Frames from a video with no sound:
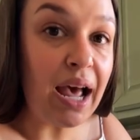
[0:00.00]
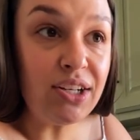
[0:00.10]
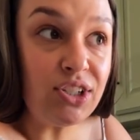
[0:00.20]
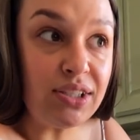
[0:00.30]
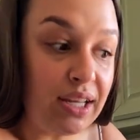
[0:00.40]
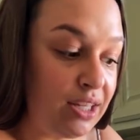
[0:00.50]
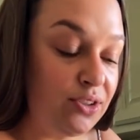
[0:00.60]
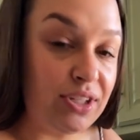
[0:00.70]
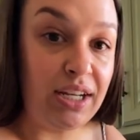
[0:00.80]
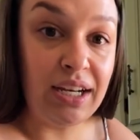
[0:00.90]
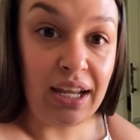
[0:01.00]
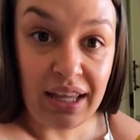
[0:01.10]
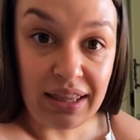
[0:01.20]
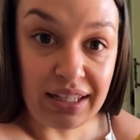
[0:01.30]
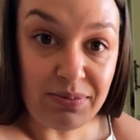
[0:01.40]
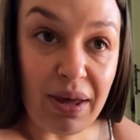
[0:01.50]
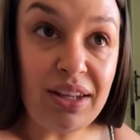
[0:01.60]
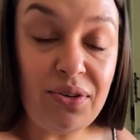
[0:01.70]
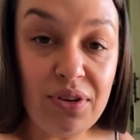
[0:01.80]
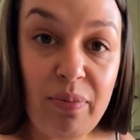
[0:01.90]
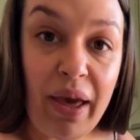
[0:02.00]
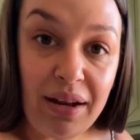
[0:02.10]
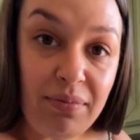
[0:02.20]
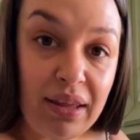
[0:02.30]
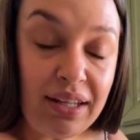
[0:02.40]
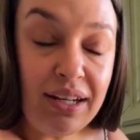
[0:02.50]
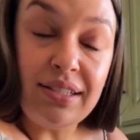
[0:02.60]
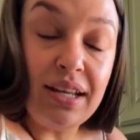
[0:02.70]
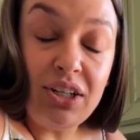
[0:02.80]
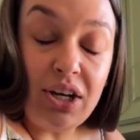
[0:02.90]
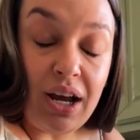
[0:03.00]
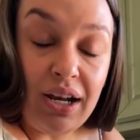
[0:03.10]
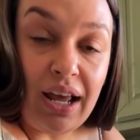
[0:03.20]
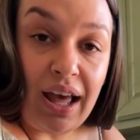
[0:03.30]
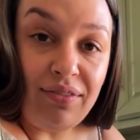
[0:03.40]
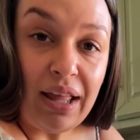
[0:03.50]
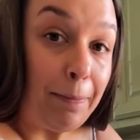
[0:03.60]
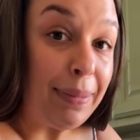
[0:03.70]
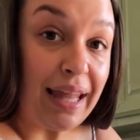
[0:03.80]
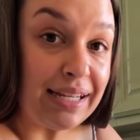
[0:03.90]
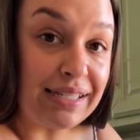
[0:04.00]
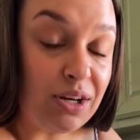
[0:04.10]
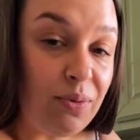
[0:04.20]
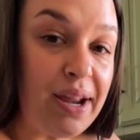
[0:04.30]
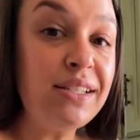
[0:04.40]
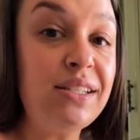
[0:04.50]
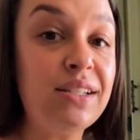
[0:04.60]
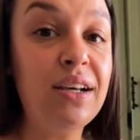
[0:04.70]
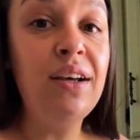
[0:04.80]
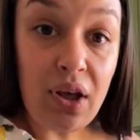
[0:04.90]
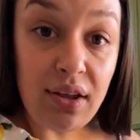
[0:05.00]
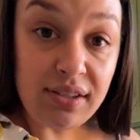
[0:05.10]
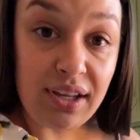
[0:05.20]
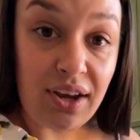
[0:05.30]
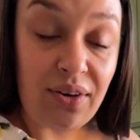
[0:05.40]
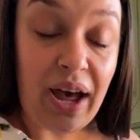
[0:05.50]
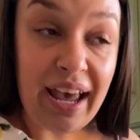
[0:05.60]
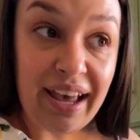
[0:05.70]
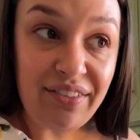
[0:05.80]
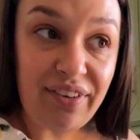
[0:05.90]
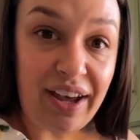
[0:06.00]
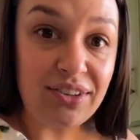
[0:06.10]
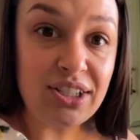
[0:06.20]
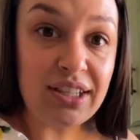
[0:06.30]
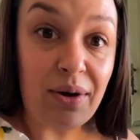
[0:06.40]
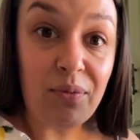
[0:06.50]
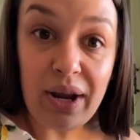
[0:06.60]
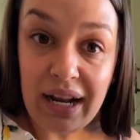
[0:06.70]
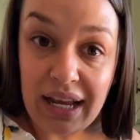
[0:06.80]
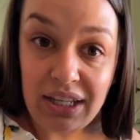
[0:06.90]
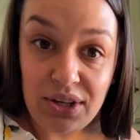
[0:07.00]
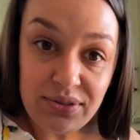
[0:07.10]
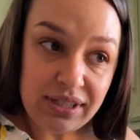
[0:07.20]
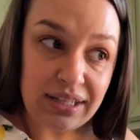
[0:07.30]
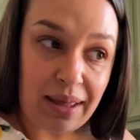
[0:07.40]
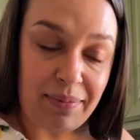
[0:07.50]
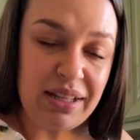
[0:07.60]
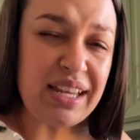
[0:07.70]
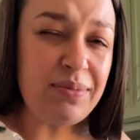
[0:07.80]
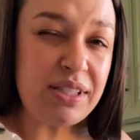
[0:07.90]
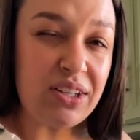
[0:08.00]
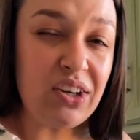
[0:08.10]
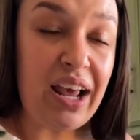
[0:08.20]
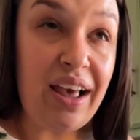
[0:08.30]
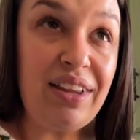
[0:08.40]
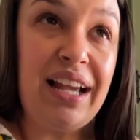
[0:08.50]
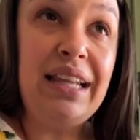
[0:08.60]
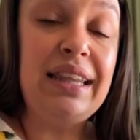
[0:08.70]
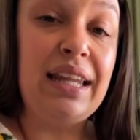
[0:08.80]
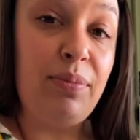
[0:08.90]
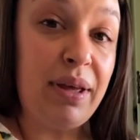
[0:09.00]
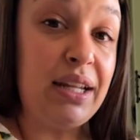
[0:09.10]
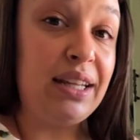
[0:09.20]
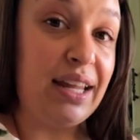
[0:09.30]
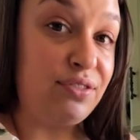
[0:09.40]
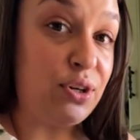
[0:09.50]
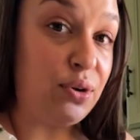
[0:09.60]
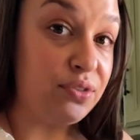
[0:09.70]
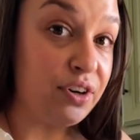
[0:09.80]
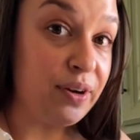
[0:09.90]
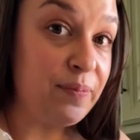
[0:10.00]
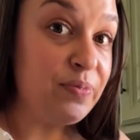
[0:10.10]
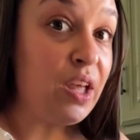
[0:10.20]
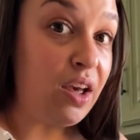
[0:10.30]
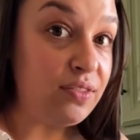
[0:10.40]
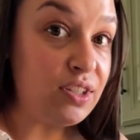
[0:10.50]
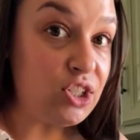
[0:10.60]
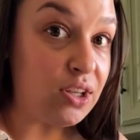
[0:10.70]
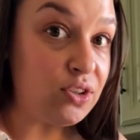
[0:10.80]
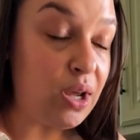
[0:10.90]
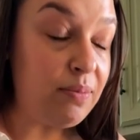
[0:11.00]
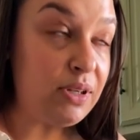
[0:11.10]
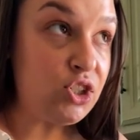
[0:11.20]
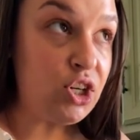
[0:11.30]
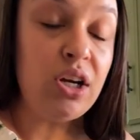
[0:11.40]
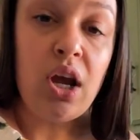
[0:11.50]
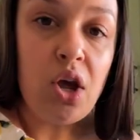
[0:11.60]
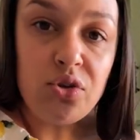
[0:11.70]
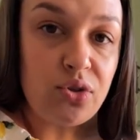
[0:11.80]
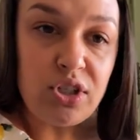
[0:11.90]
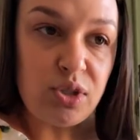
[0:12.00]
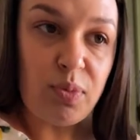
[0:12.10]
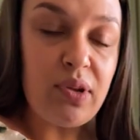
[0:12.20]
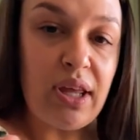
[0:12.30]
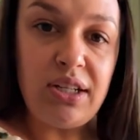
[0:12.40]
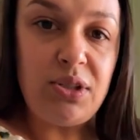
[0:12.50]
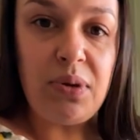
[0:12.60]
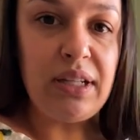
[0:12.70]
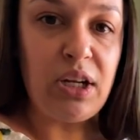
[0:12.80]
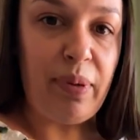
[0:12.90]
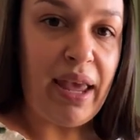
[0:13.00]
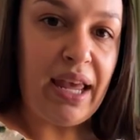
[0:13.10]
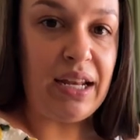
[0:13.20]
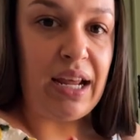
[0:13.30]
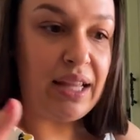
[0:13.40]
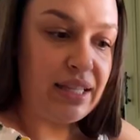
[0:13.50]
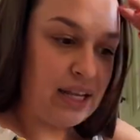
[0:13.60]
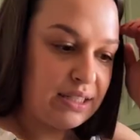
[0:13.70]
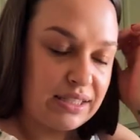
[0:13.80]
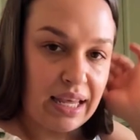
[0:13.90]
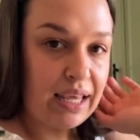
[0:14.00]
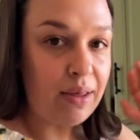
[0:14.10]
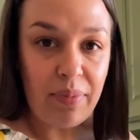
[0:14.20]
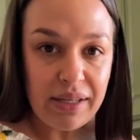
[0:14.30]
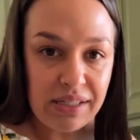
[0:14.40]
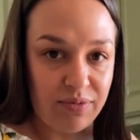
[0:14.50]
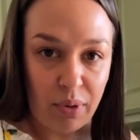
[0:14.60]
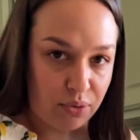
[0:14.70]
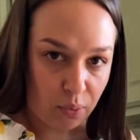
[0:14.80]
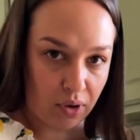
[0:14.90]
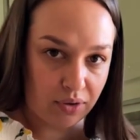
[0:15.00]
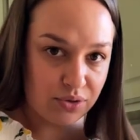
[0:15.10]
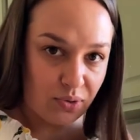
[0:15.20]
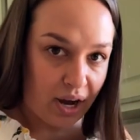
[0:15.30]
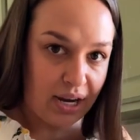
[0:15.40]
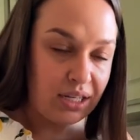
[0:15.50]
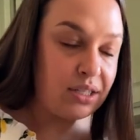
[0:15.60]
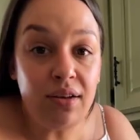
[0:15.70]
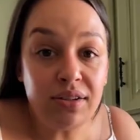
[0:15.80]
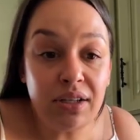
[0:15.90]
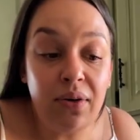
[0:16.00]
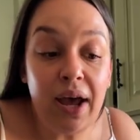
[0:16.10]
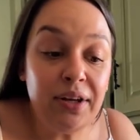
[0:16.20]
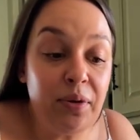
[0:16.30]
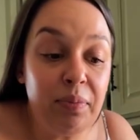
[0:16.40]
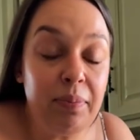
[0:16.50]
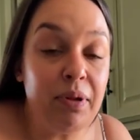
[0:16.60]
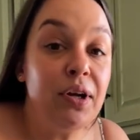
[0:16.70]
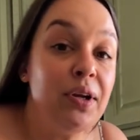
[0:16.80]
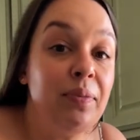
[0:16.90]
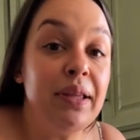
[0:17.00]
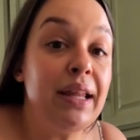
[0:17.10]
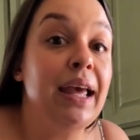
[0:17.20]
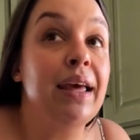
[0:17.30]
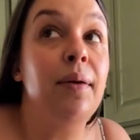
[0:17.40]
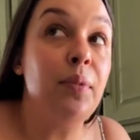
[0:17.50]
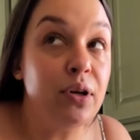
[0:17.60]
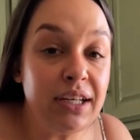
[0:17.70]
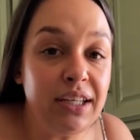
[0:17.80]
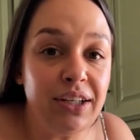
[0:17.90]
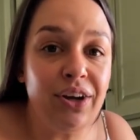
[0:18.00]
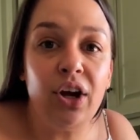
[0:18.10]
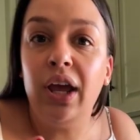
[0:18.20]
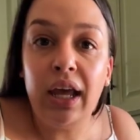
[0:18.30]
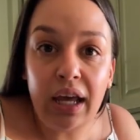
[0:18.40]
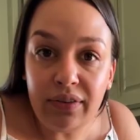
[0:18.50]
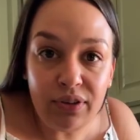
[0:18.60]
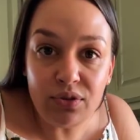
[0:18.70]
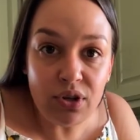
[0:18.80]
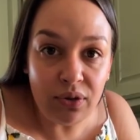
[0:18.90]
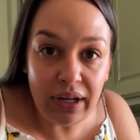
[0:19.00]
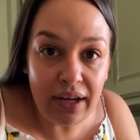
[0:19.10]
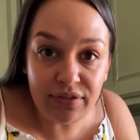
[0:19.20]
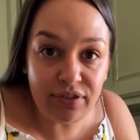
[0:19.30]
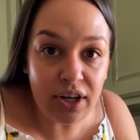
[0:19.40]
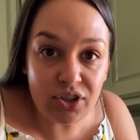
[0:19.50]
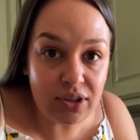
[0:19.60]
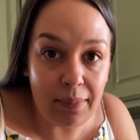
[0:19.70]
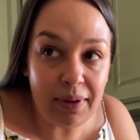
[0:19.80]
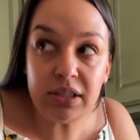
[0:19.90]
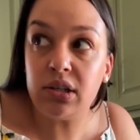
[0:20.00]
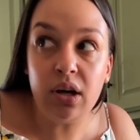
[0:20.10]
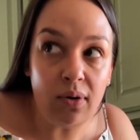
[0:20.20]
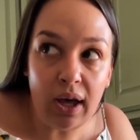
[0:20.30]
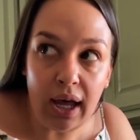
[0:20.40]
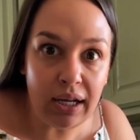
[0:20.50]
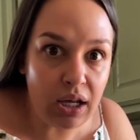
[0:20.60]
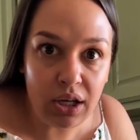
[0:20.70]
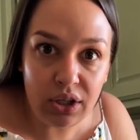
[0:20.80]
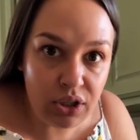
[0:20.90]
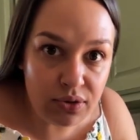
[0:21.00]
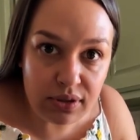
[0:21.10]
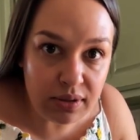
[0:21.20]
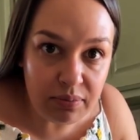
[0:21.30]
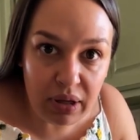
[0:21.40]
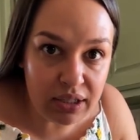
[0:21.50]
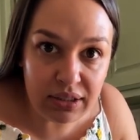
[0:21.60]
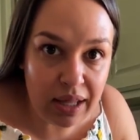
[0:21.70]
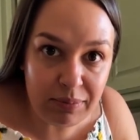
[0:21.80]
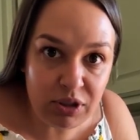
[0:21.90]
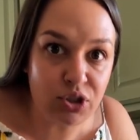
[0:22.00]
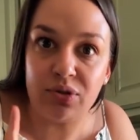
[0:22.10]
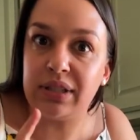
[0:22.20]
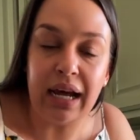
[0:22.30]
I just like using this method or the pan method because then you're not gonna have like plastic waste. Also, I have found that when I use the lemons, I'm still gonna have like a little bit left over of the Jello shot mixture. So I just pour that into a little pan and then it's like best of both worlds, right? Also, I know people are gonna be like particular. If you don't have fresh lemons, go ahead, use some bottled lemon juice.